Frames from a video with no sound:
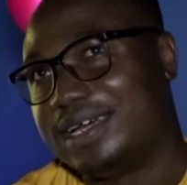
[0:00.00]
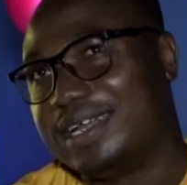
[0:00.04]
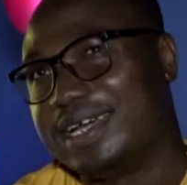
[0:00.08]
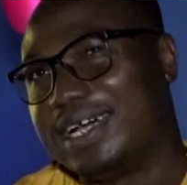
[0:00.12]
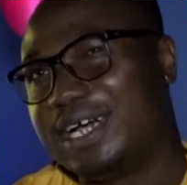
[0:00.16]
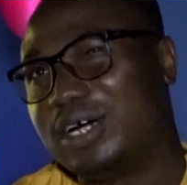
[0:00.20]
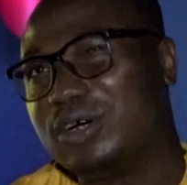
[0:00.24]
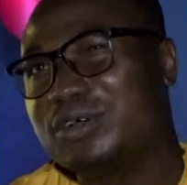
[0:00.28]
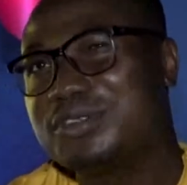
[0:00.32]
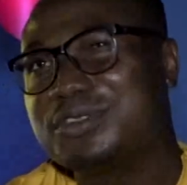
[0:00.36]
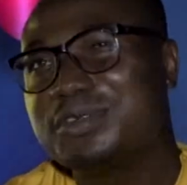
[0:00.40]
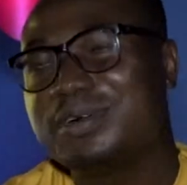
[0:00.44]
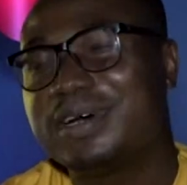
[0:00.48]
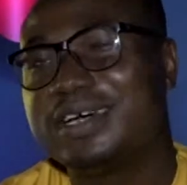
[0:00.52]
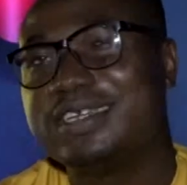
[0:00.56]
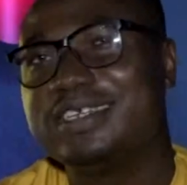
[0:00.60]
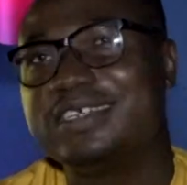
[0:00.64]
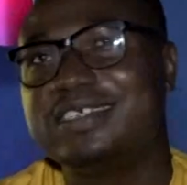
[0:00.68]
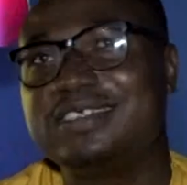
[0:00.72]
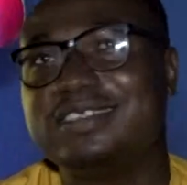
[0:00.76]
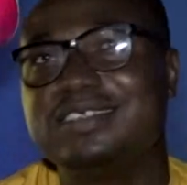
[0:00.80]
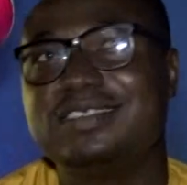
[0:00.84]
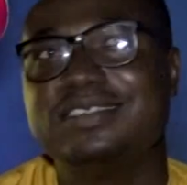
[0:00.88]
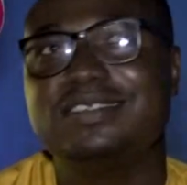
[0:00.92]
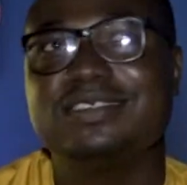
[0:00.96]
And I also
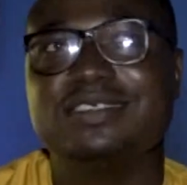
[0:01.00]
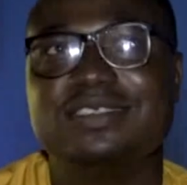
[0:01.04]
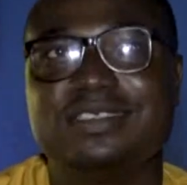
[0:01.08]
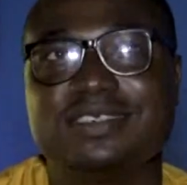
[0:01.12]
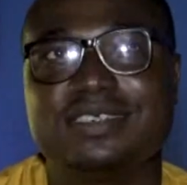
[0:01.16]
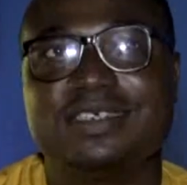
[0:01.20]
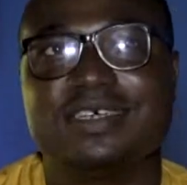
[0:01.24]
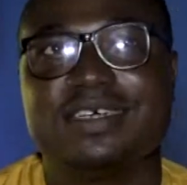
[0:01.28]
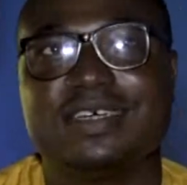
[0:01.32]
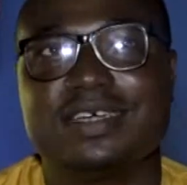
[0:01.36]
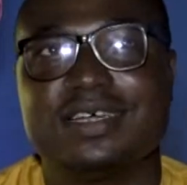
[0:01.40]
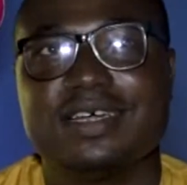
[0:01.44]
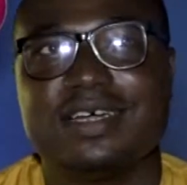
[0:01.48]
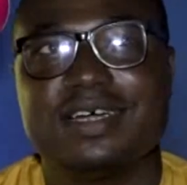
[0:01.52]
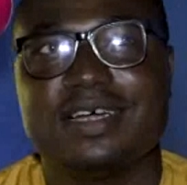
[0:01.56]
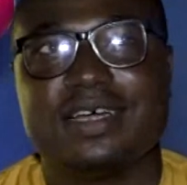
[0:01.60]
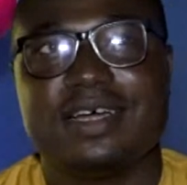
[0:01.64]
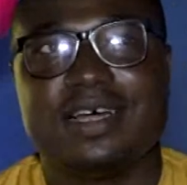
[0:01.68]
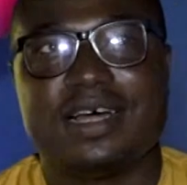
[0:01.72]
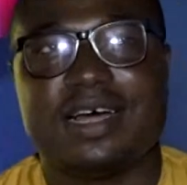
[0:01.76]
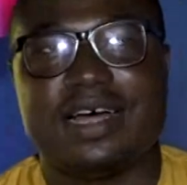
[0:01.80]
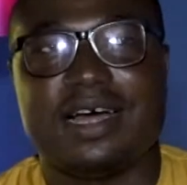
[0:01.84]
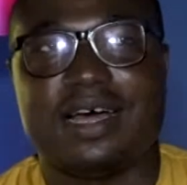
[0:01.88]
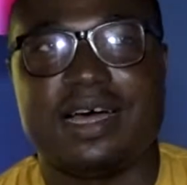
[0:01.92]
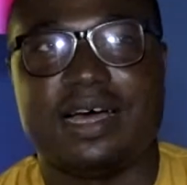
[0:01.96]
hadn't
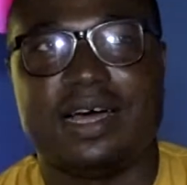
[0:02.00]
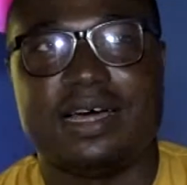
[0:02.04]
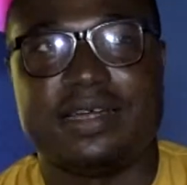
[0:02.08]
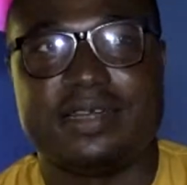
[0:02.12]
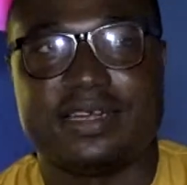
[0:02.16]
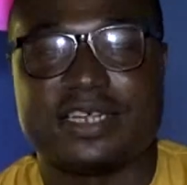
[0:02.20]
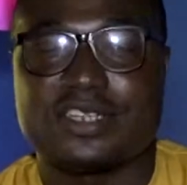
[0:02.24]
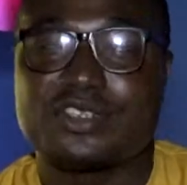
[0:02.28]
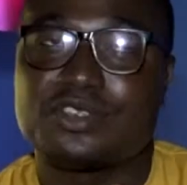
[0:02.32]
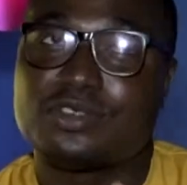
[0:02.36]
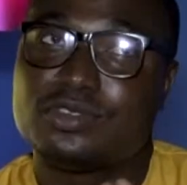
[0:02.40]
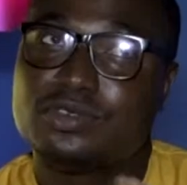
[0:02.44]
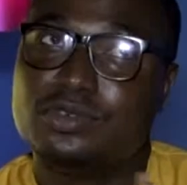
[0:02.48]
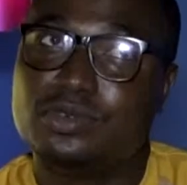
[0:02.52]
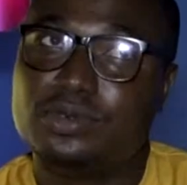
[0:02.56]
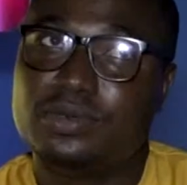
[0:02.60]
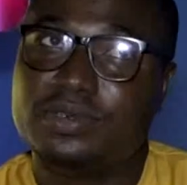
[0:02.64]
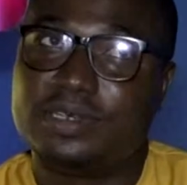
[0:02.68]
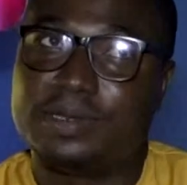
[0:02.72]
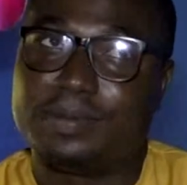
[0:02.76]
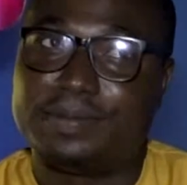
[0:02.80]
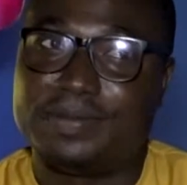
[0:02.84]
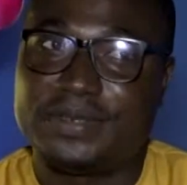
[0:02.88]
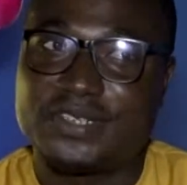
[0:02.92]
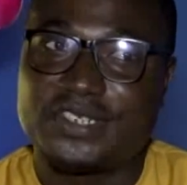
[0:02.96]

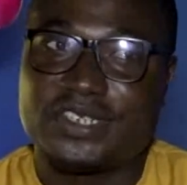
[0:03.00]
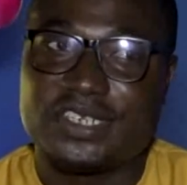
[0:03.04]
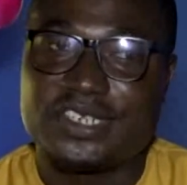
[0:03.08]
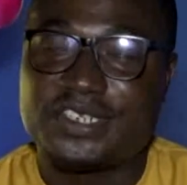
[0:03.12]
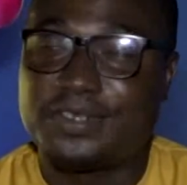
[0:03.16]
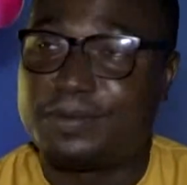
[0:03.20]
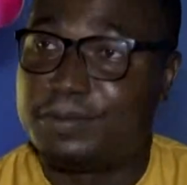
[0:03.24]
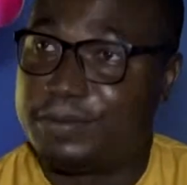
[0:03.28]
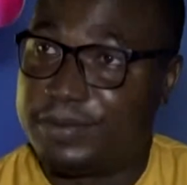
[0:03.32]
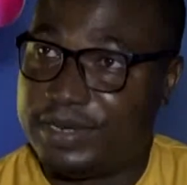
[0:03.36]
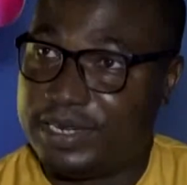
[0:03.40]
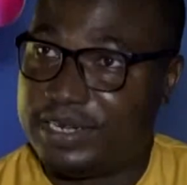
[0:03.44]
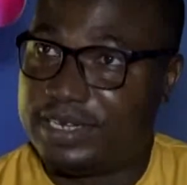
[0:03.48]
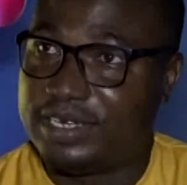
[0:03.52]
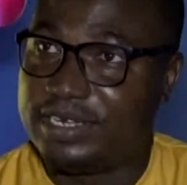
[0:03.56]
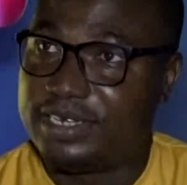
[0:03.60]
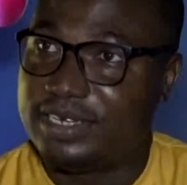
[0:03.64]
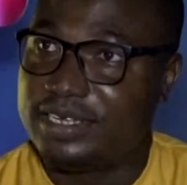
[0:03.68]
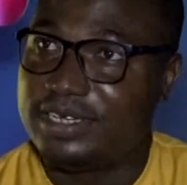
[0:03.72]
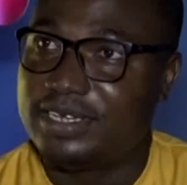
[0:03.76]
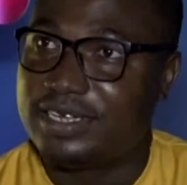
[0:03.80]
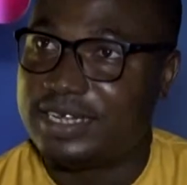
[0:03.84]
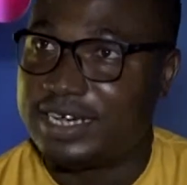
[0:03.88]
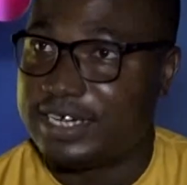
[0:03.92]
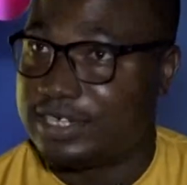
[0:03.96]
understood the business the
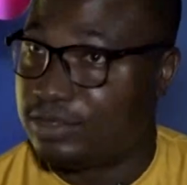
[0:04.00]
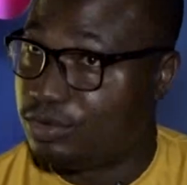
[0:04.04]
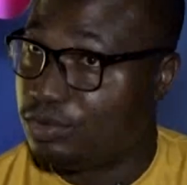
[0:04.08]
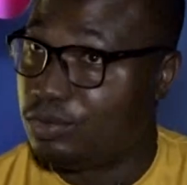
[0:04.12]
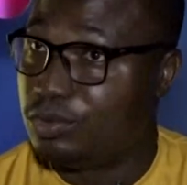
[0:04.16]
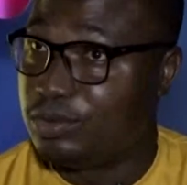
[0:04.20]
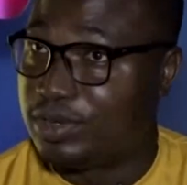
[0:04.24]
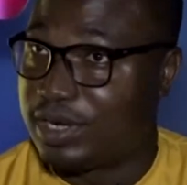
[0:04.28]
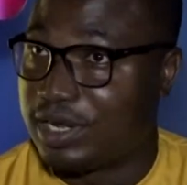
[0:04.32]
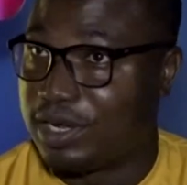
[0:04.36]
way I do